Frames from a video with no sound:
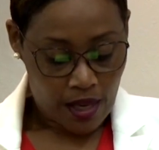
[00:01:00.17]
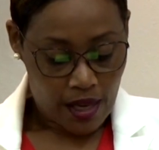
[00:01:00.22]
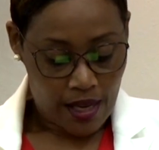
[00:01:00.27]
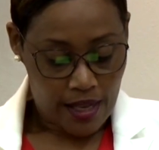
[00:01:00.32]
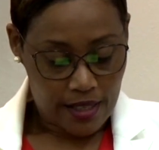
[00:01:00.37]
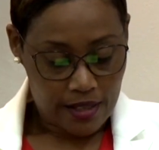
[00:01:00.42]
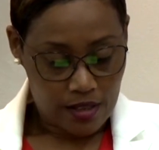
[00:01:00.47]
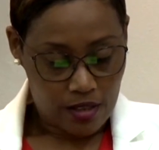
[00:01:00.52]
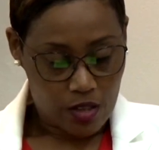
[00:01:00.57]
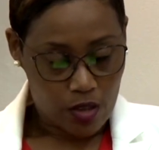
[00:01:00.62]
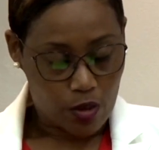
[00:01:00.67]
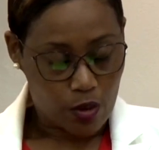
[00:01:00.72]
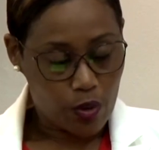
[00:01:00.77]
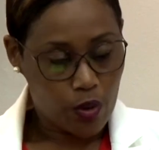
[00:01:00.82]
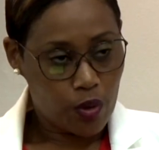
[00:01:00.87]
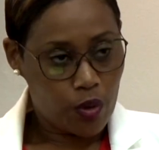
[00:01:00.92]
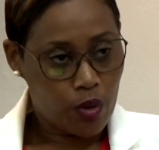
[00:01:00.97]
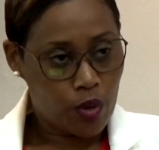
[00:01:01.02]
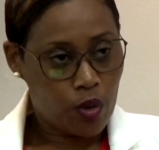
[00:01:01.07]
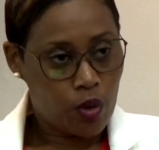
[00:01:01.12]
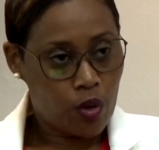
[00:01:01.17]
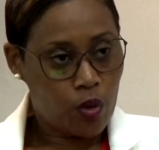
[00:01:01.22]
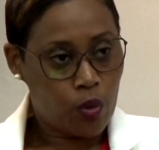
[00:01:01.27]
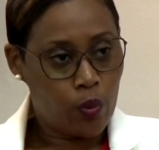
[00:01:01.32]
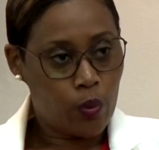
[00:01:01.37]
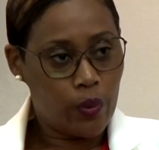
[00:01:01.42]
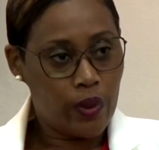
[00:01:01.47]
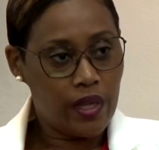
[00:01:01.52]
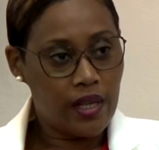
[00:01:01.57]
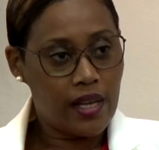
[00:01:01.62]
And
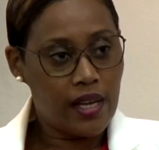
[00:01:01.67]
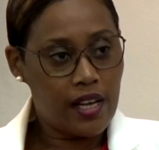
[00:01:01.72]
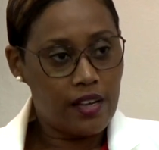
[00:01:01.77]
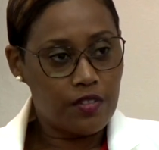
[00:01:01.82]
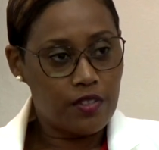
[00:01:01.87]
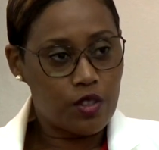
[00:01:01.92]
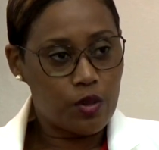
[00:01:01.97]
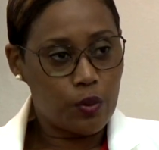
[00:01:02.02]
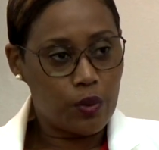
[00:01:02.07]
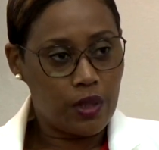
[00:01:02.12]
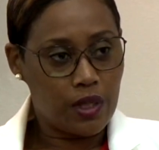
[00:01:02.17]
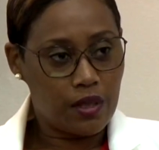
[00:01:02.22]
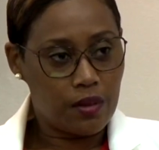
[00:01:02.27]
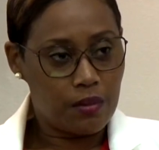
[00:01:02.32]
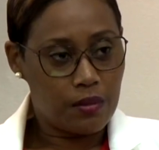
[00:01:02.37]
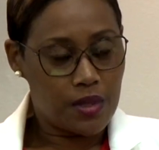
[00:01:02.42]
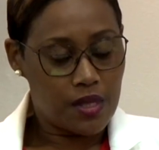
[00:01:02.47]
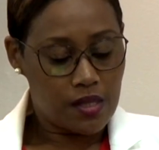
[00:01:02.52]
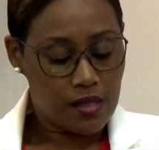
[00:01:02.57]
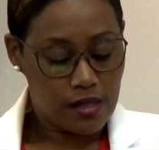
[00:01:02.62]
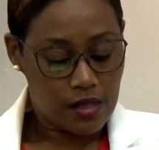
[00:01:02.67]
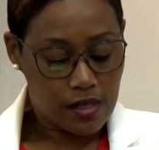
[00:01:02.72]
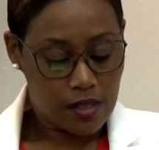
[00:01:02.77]
week after week, Mr.